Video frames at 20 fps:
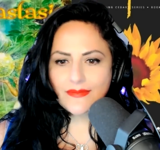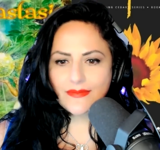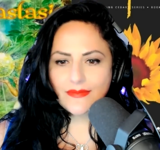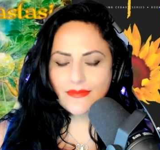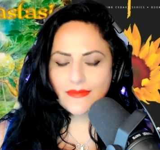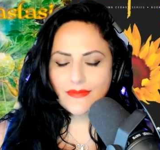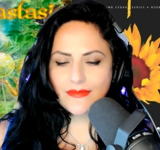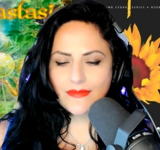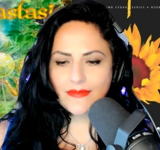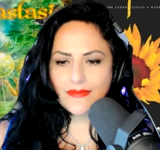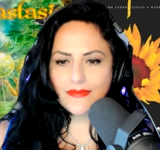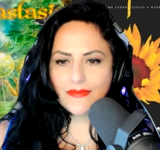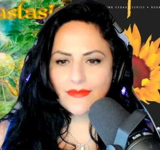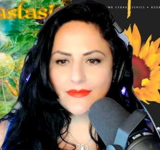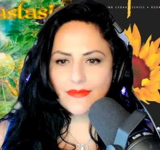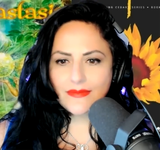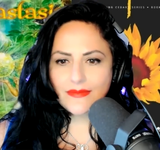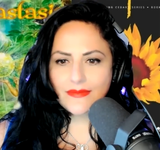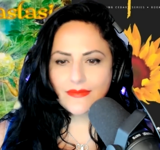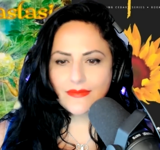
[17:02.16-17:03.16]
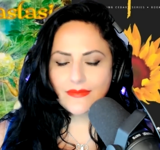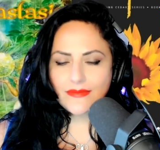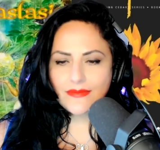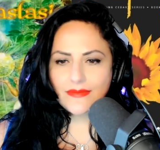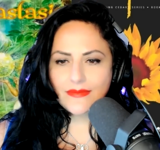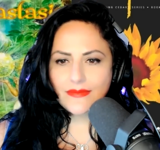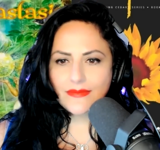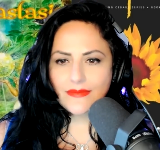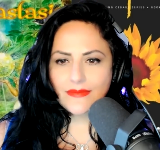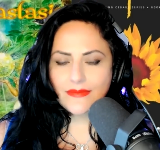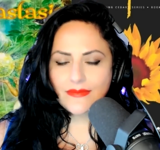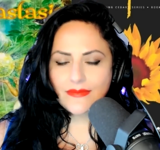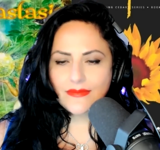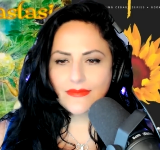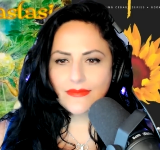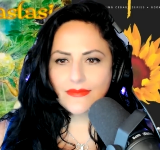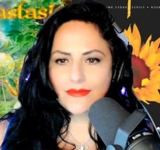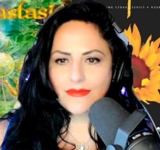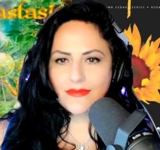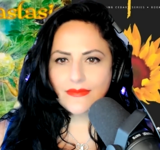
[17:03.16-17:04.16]

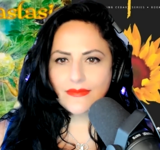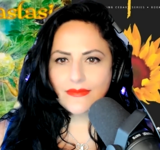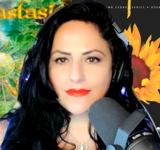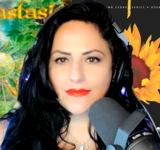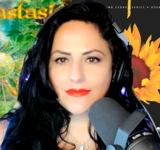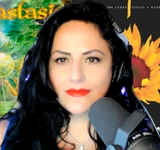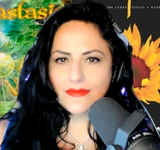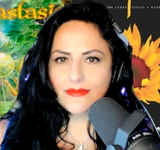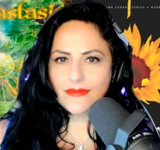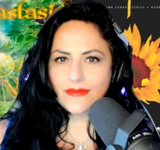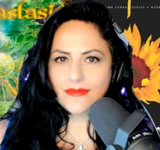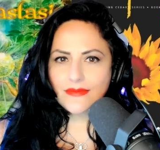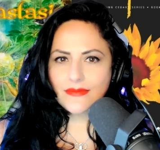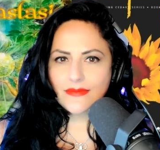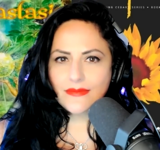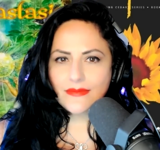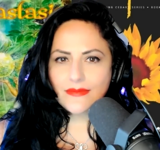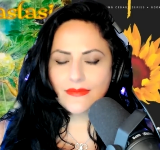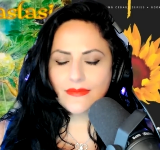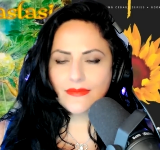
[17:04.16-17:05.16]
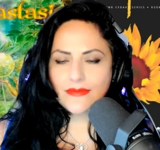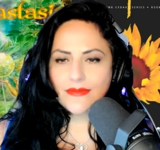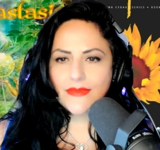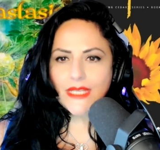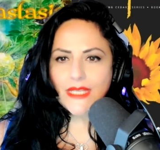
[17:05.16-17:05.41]
(silence)